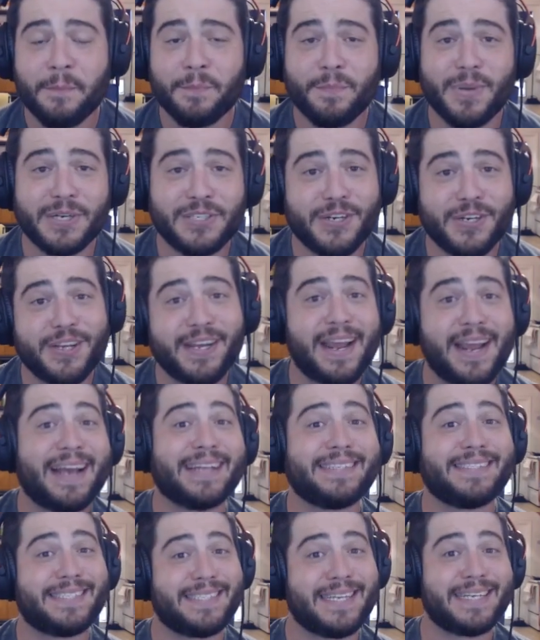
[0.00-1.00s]
But you're looking
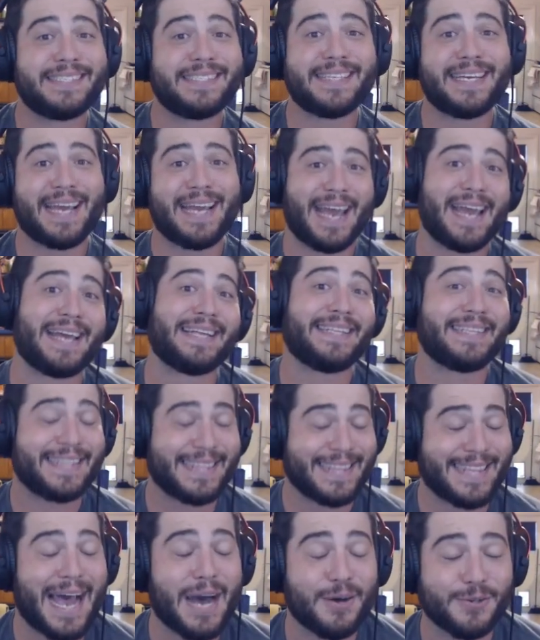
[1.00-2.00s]
at
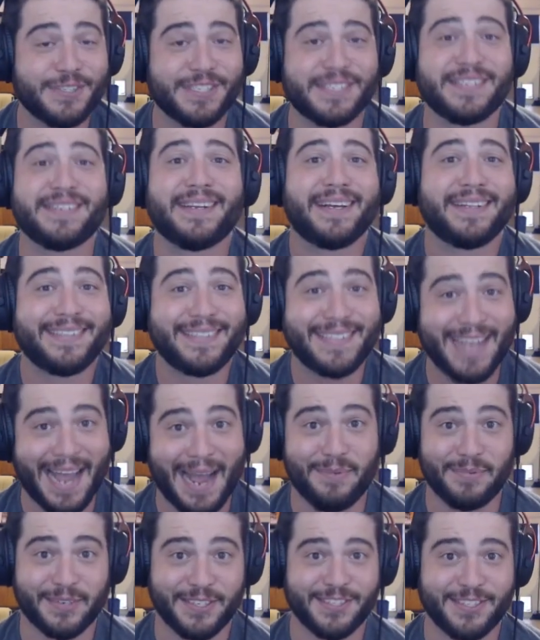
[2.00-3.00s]
68,000
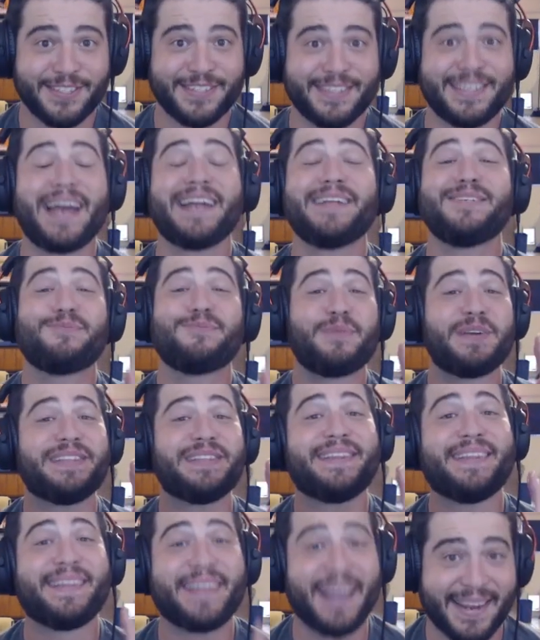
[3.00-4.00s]
damage. That is
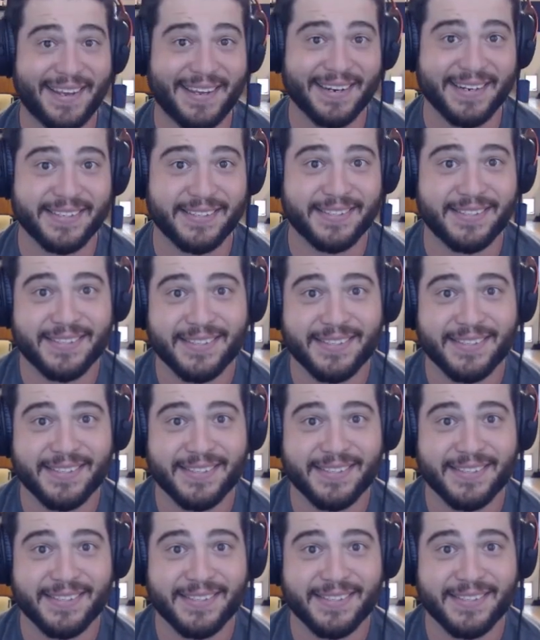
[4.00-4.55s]
ridiculous.